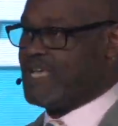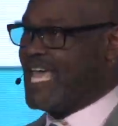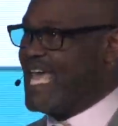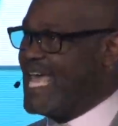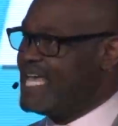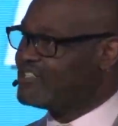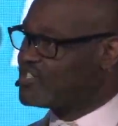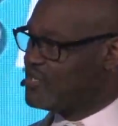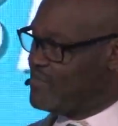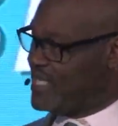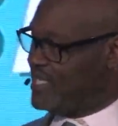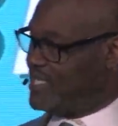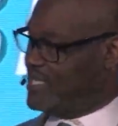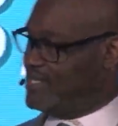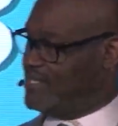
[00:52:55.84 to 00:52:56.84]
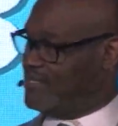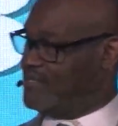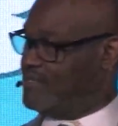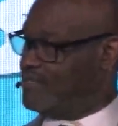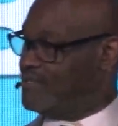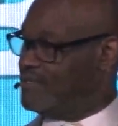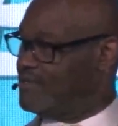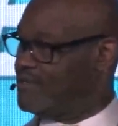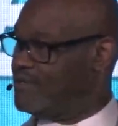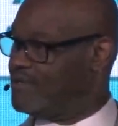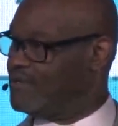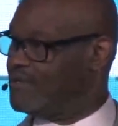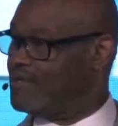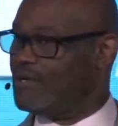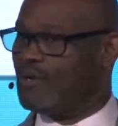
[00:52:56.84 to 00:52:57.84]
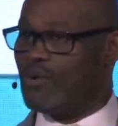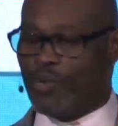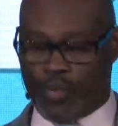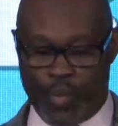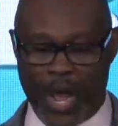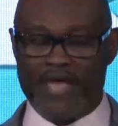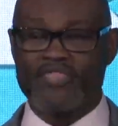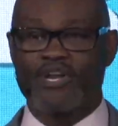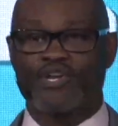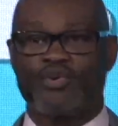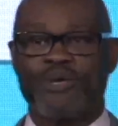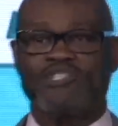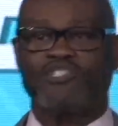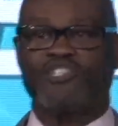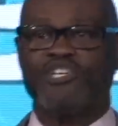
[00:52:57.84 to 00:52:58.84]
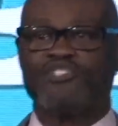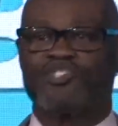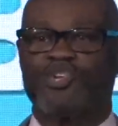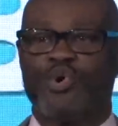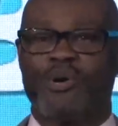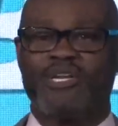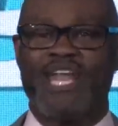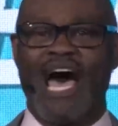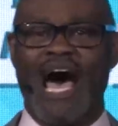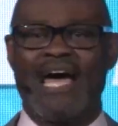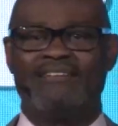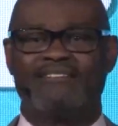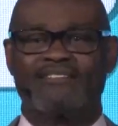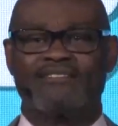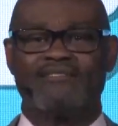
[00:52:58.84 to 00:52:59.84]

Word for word: intimately, whether Christians do or not.